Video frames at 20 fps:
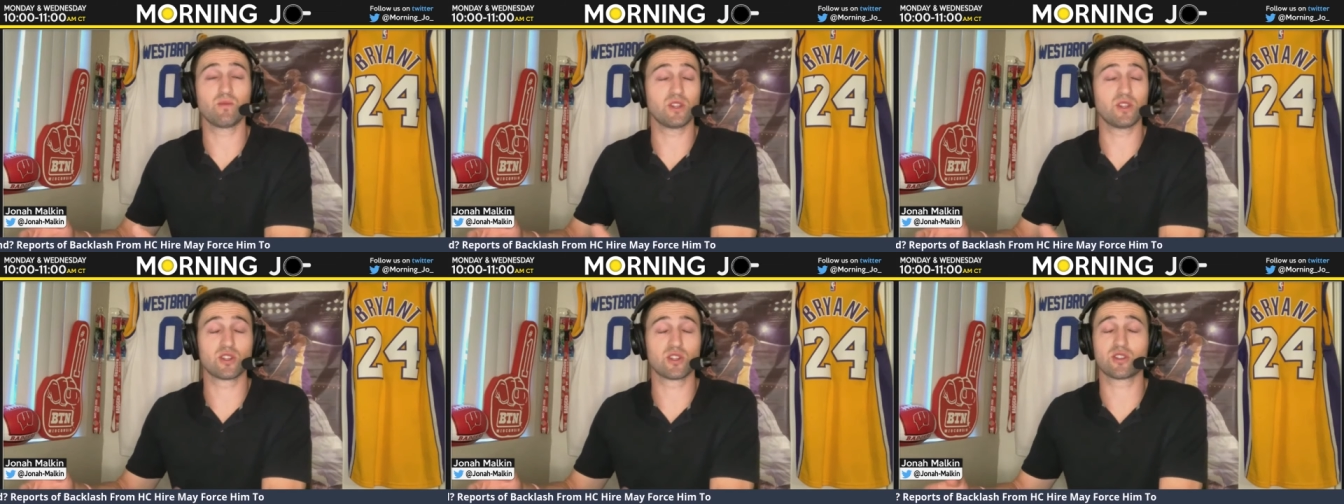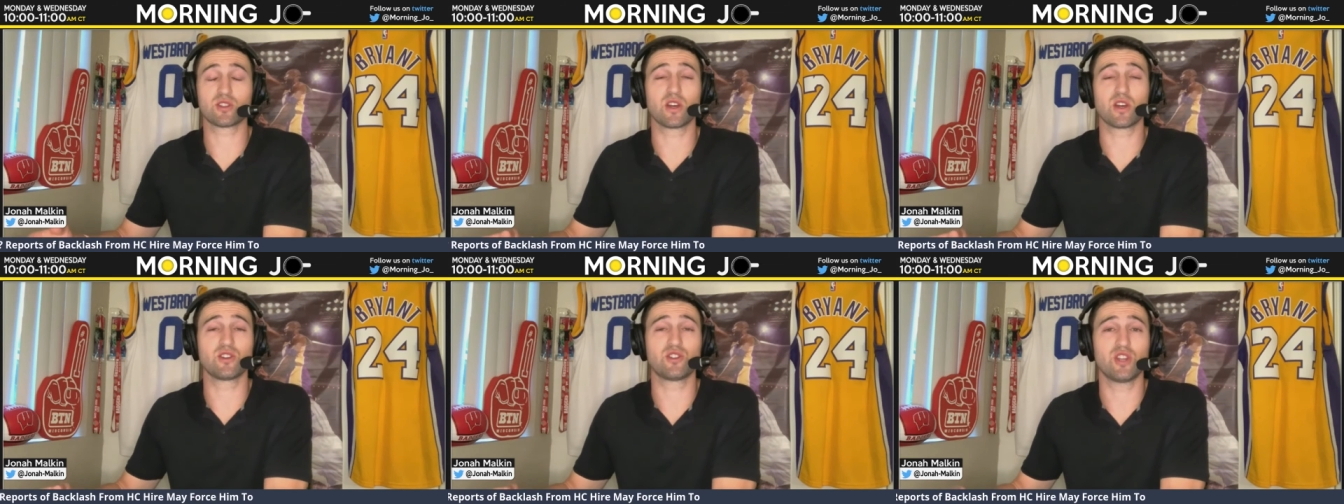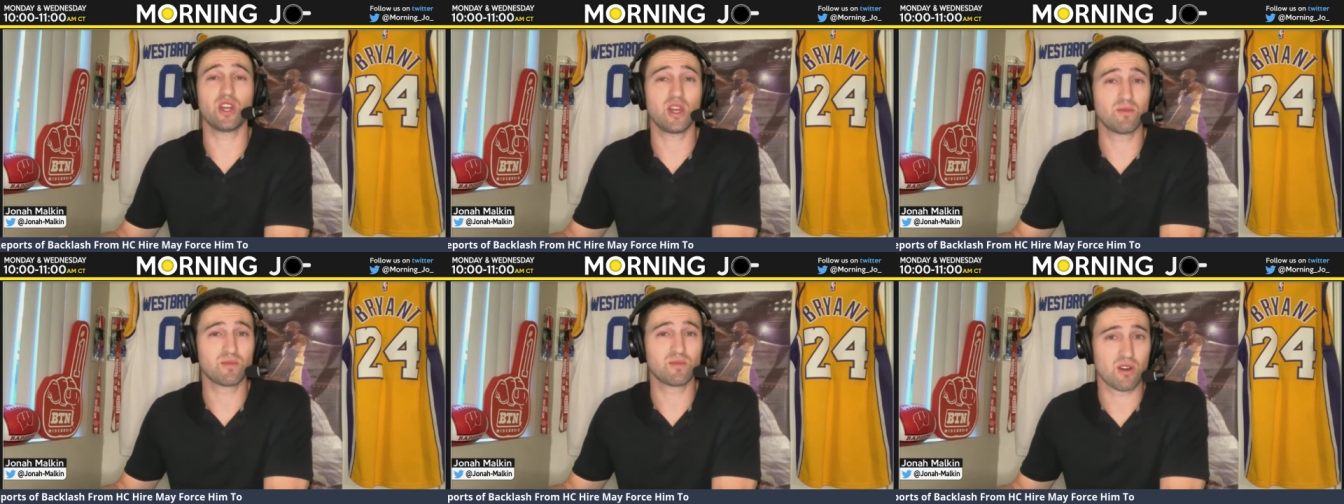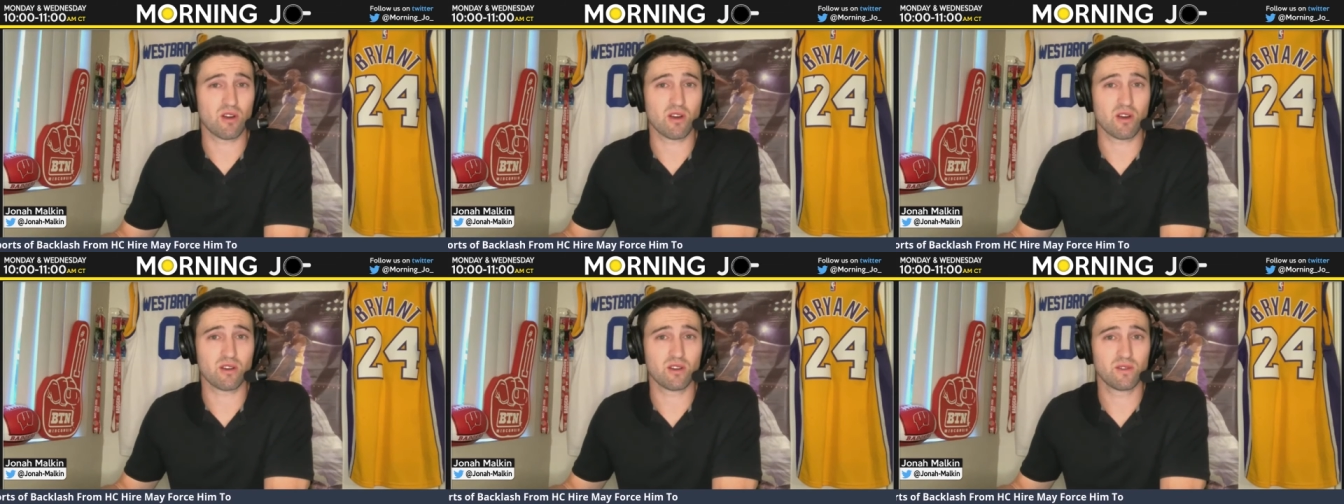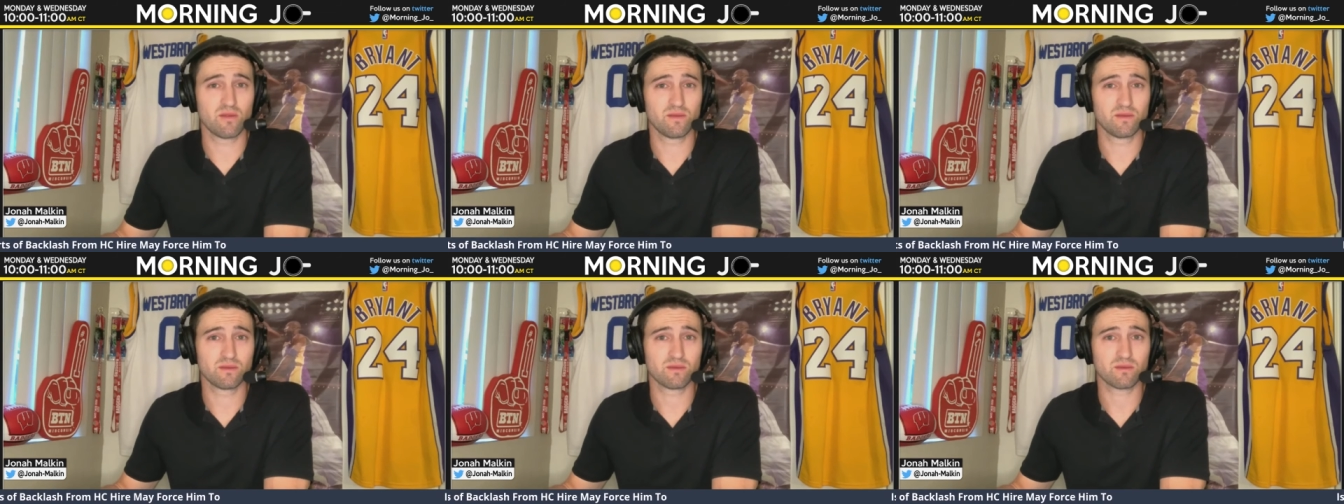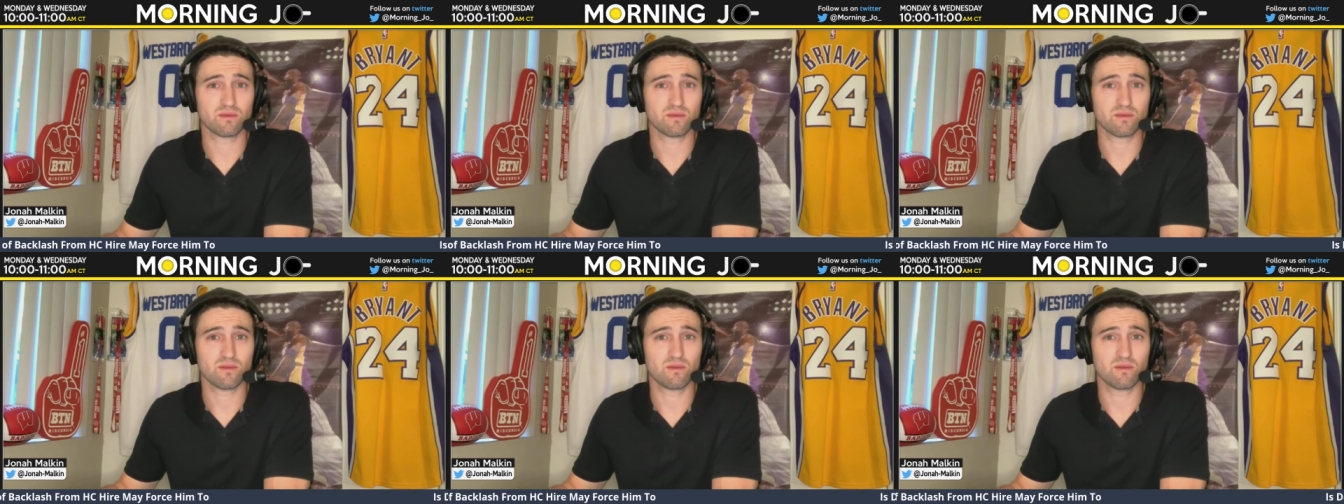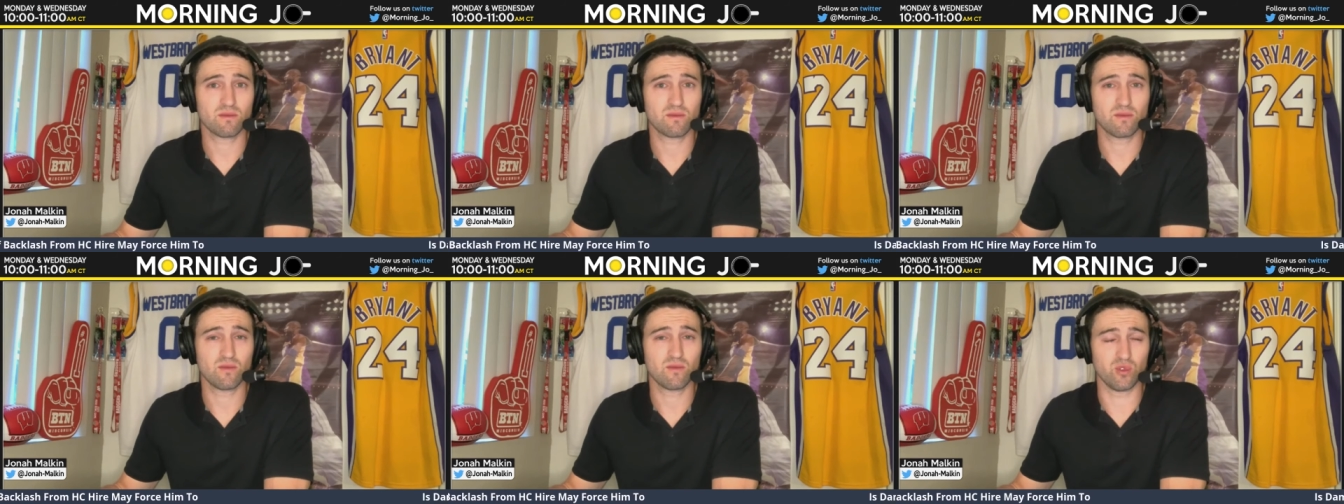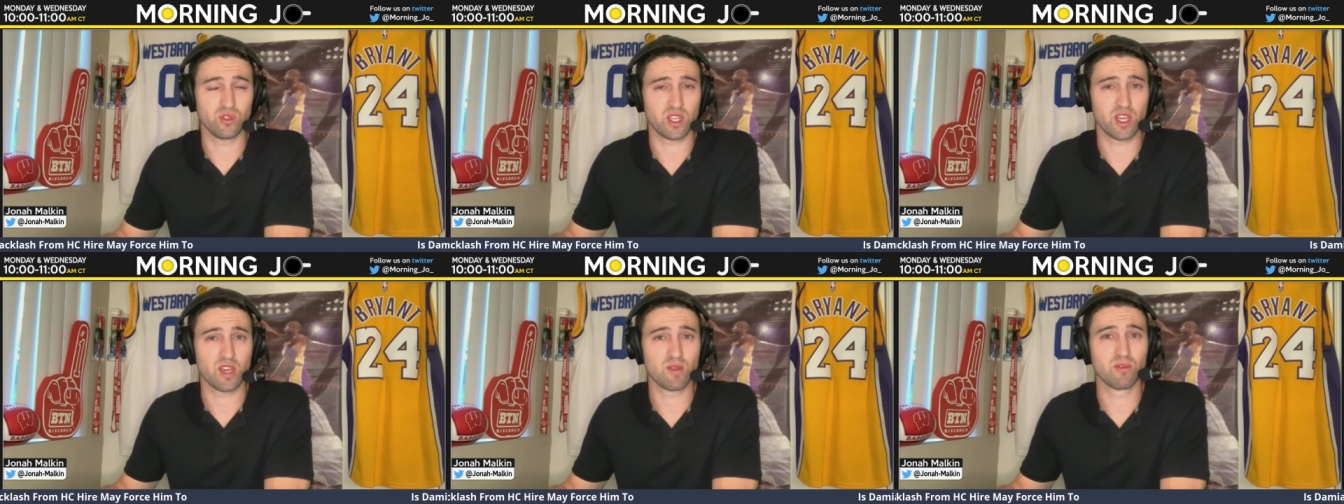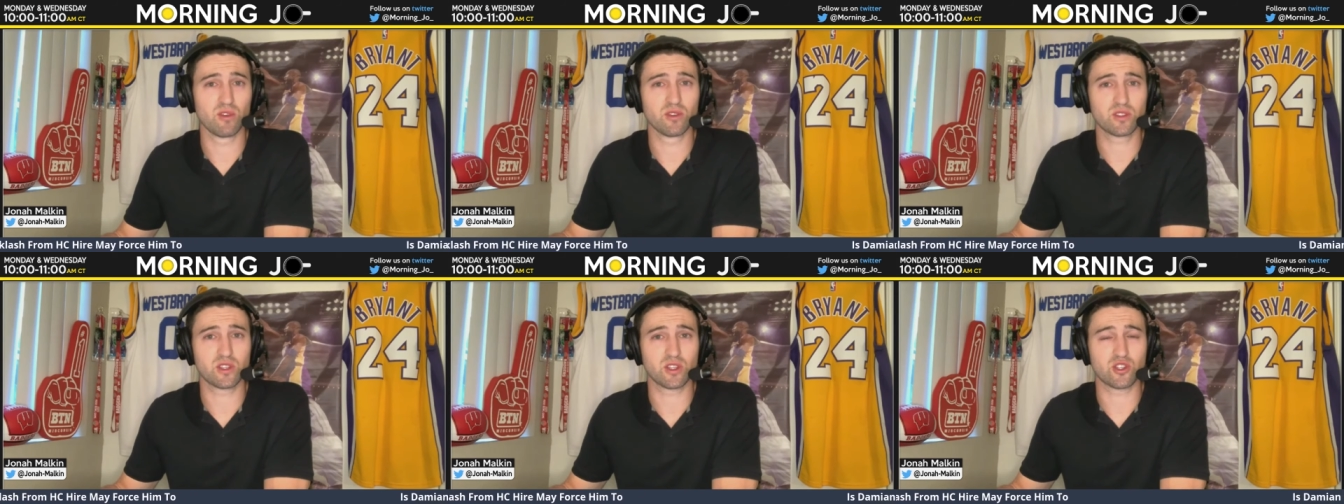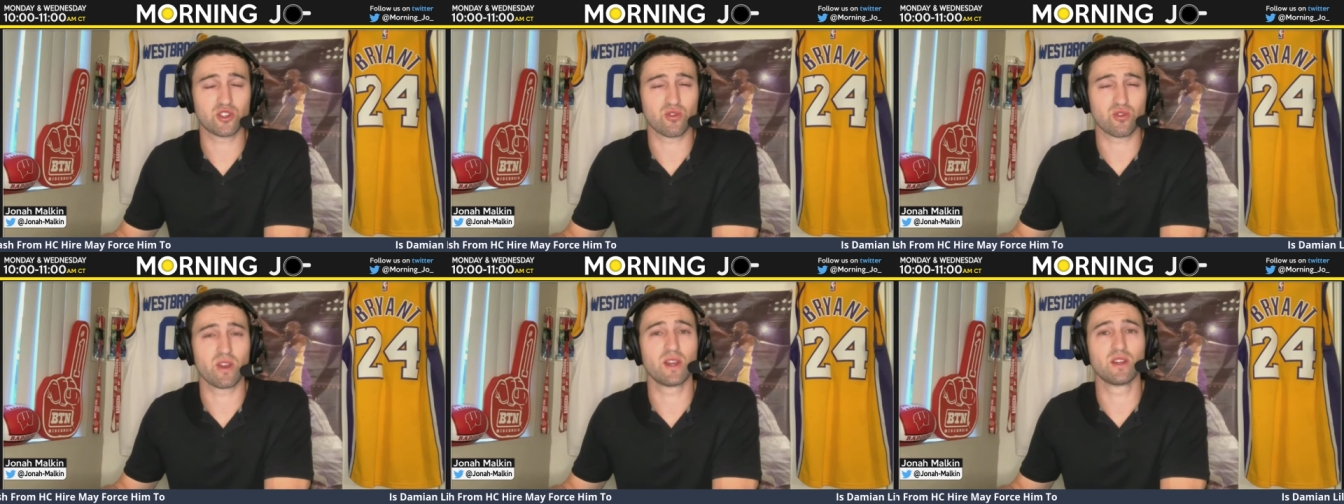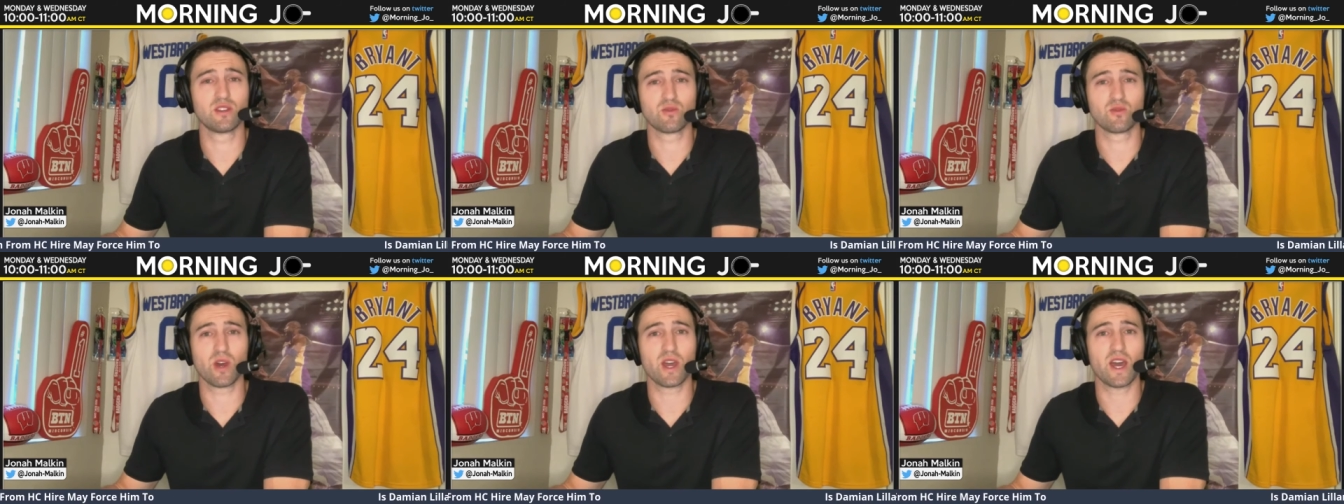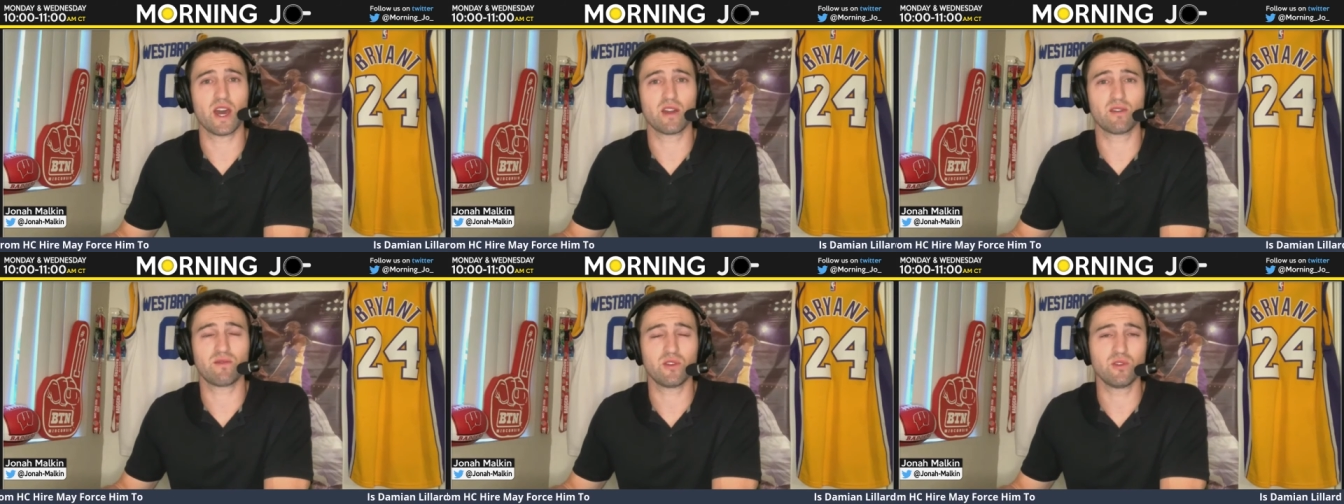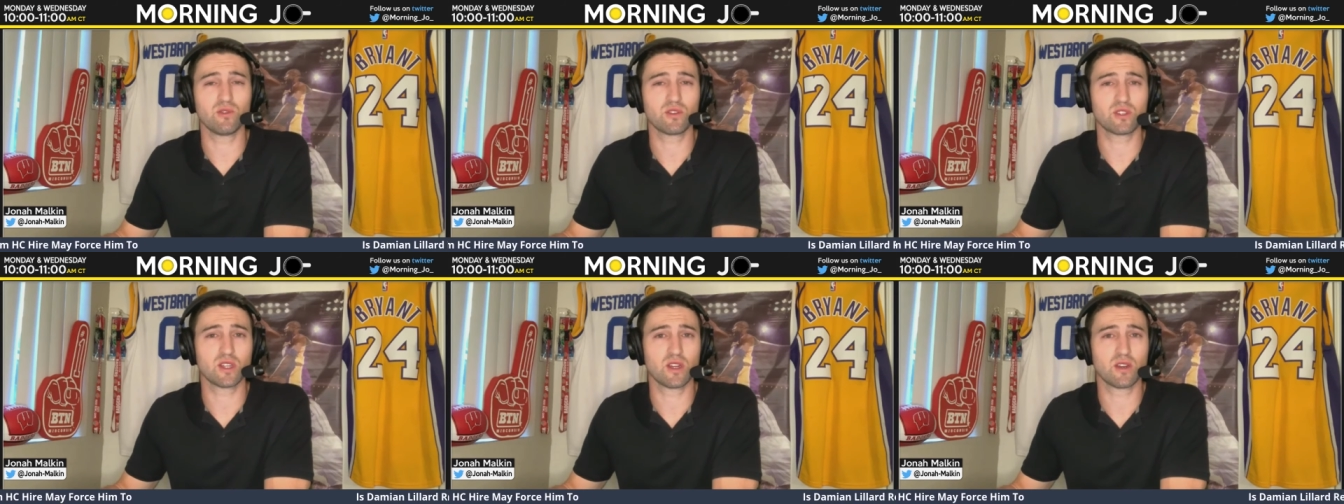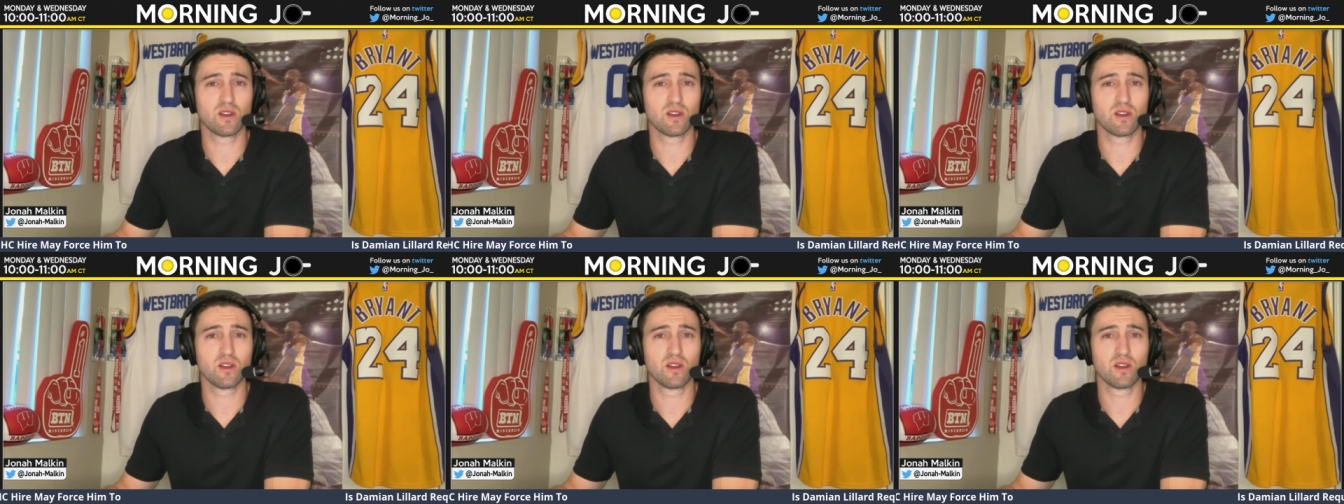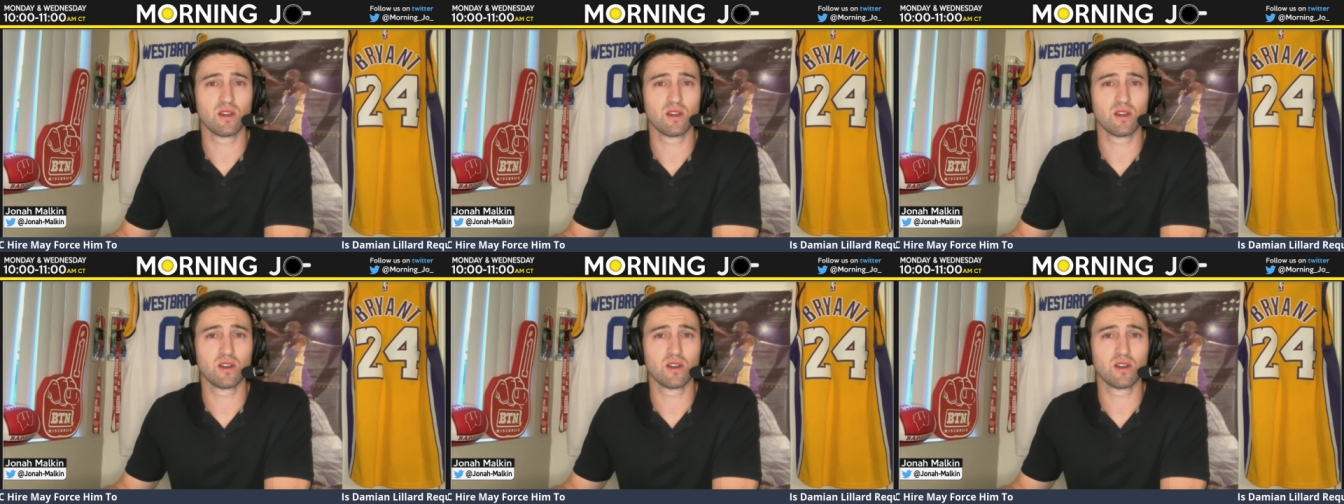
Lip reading: We just saw James Harden was able to trade his way out of Houston